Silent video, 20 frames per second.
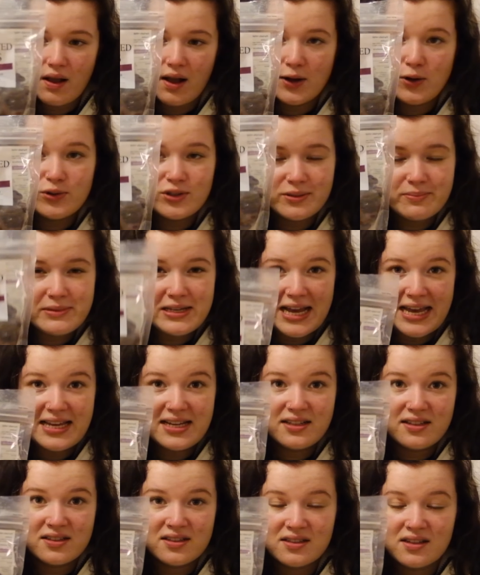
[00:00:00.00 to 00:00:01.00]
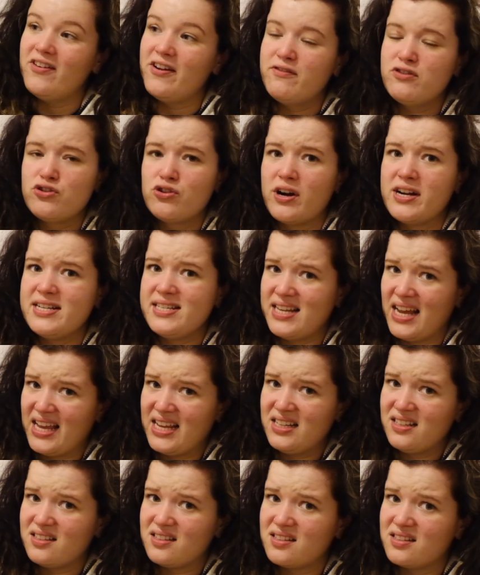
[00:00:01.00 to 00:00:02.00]
I got some dates. Never tried
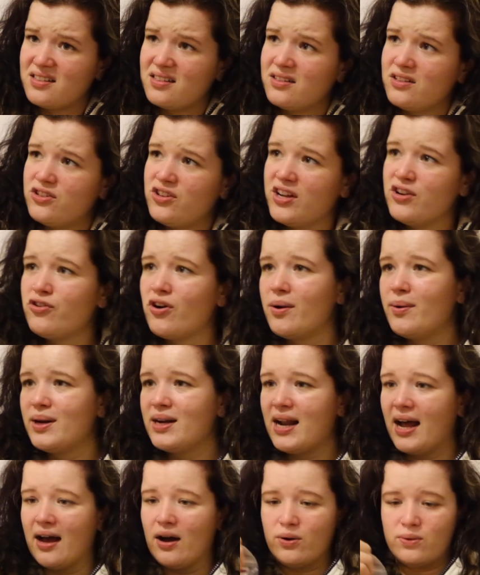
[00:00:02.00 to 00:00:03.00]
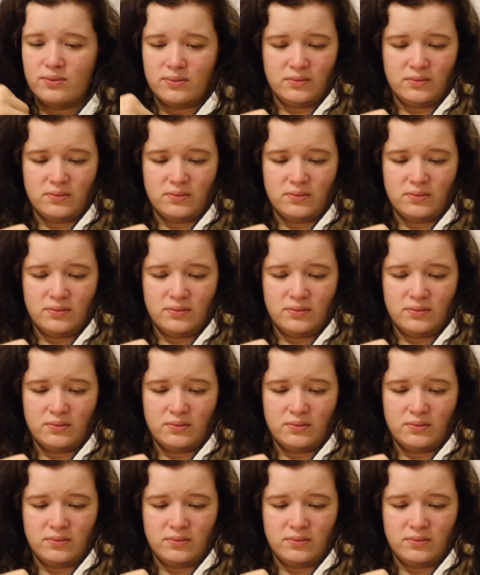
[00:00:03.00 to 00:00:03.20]
dates. Should I try one now?